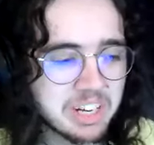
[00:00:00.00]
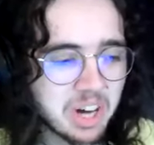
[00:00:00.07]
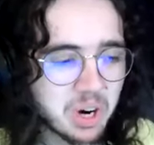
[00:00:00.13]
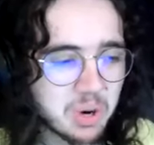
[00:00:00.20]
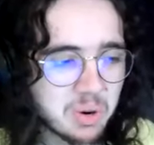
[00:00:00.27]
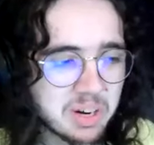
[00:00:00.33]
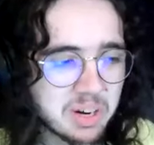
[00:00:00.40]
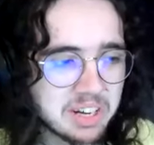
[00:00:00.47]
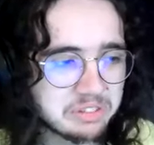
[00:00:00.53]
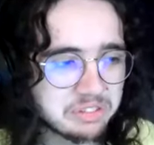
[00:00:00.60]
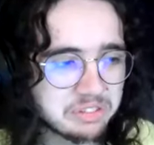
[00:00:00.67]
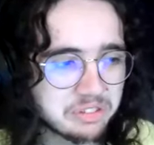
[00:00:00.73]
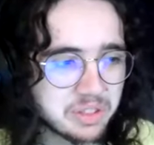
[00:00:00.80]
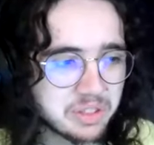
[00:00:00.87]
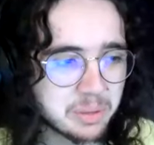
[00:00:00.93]
know
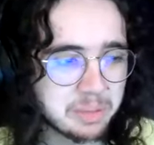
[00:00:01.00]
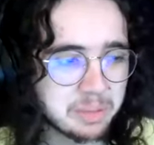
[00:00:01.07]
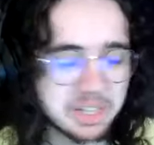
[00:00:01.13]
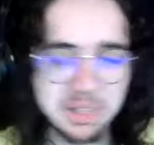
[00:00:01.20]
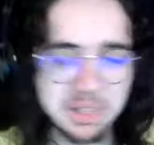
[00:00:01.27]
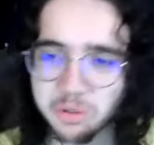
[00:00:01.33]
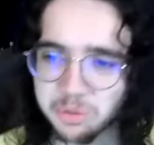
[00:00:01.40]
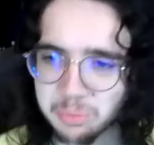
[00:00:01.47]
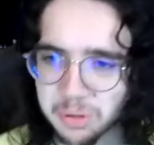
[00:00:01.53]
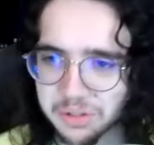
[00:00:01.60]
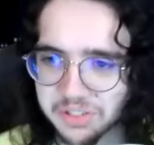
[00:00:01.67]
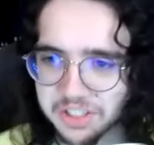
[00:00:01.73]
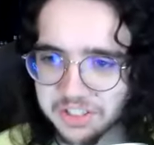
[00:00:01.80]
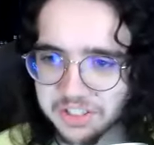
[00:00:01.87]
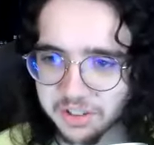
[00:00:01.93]
if the Beatles
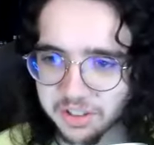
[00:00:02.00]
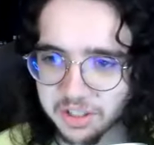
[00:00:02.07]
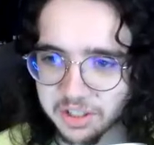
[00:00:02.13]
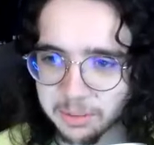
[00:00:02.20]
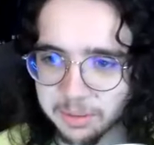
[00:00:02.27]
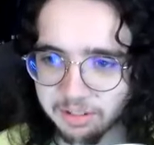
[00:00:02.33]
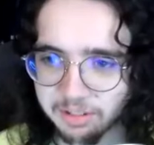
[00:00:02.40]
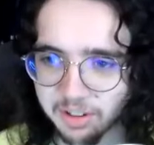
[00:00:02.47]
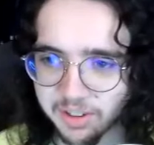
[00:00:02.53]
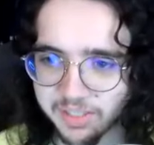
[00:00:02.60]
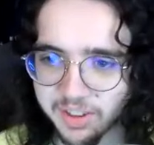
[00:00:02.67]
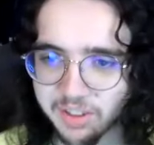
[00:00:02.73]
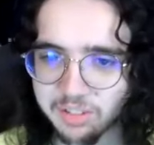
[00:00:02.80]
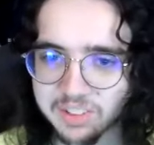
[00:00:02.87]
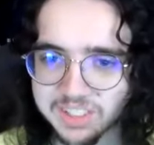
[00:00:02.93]
movies are going to be re-
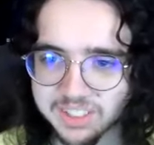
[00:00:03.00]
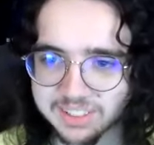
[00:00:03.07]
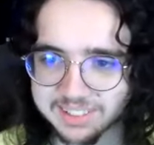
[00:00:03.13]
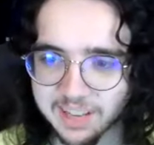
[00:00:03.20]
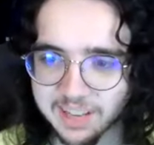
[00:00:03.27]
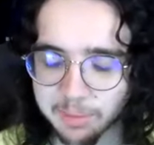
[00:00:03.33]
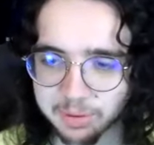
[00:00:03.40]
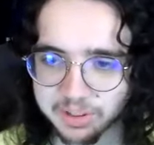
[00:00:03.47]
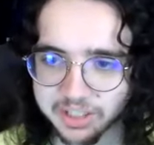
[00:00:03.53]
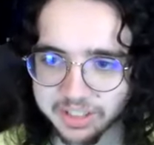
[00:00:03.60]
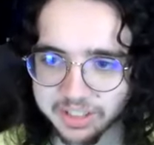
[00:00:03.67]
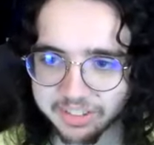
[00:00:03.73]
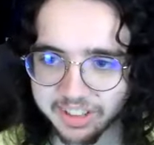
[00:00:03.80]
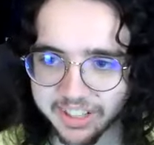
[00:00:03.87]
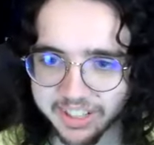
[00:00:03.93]
they're released
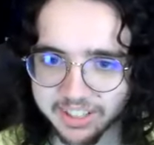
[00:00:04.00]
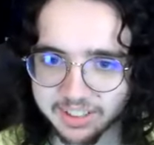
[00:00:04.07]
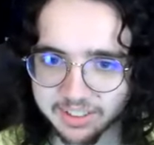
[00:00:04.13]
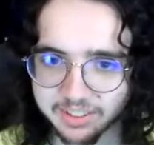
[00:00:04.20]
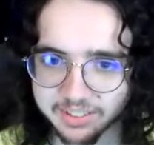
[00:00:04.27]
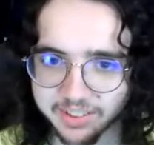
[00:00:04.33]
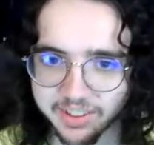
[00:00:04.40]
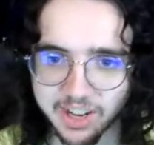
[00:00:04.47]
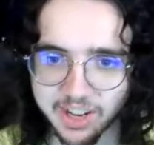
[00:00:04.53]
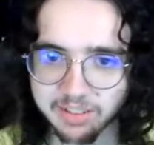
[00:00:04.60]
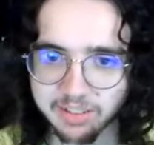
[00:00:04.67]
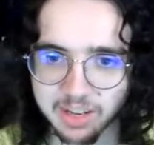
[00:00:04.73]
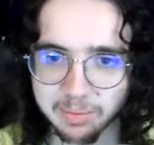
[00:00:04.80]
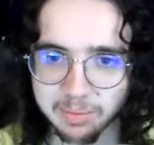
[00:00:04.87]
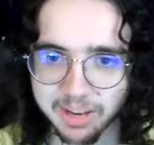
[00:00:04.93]
separately, right? They're
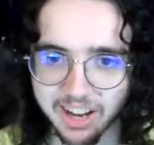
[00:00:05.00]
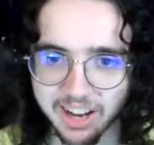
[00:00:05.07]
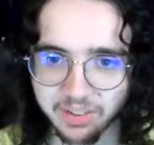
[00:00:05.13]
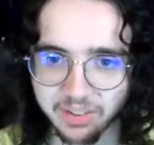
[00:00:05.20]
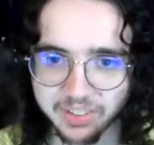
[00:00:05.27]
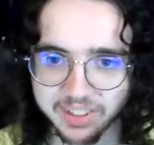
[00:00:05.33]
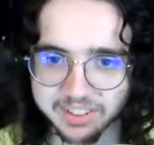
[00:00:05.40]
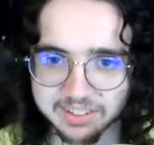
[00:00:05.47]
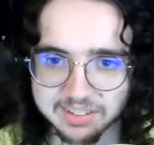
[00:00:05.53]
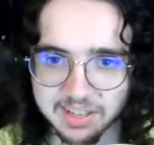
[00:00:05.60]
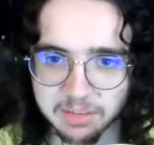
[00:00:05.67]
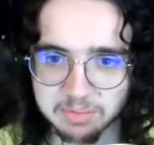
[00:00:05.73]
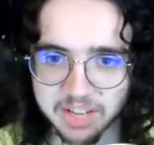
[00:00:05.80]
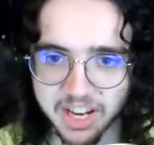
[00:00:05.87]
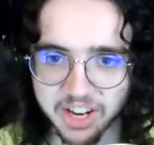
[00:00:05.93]
not coming out on like the
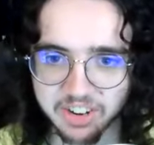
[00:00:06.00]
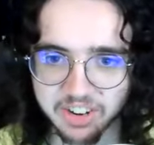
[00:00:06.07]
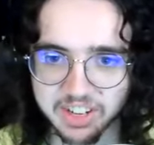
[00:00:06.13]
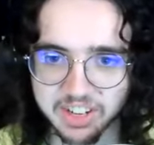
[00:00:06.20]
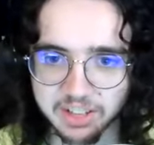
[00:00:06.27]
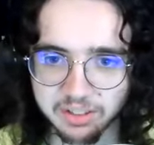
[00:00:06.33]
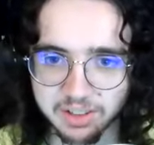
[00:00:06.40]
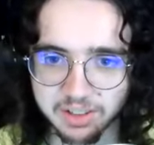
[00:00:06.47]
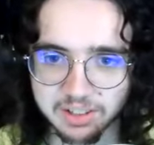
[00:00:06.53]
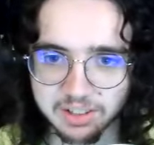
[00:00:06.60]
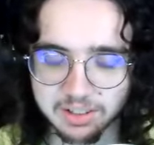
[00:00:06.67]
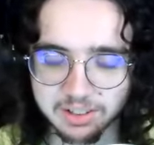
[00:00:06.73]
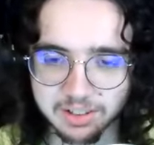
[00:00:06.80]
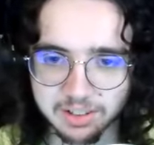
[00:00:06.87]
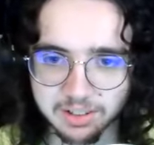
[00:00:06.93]
same day or anything.
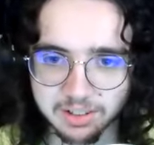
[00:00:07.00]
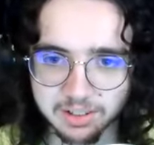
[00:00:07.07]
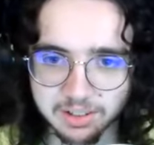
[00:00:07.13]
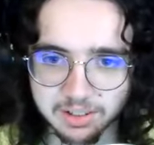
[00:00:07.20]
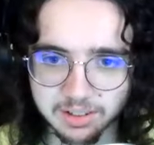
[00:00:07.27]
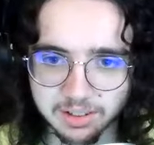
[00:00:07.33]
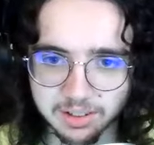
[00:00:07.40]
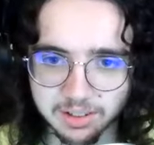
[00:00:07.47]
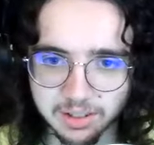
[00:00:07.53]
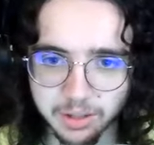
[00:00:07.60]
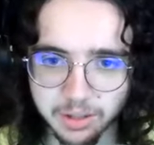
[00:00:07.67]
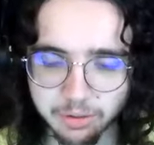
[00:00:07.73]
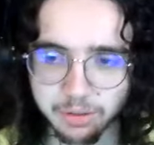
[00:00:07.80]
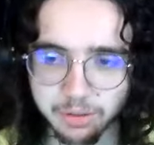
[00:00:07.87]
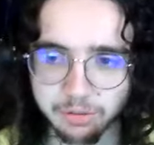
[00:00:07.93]

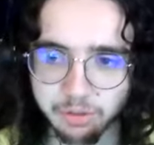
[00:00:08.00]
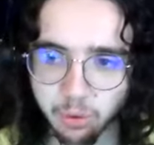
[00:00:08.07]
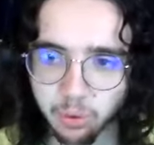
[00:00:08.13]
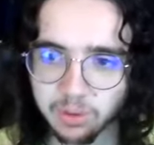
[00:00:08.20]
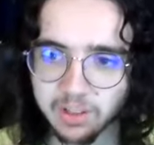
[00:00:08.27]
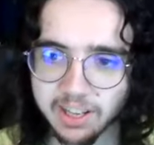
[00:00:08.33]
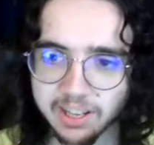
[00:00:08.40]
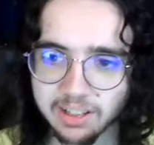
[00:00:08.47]
The the you know four like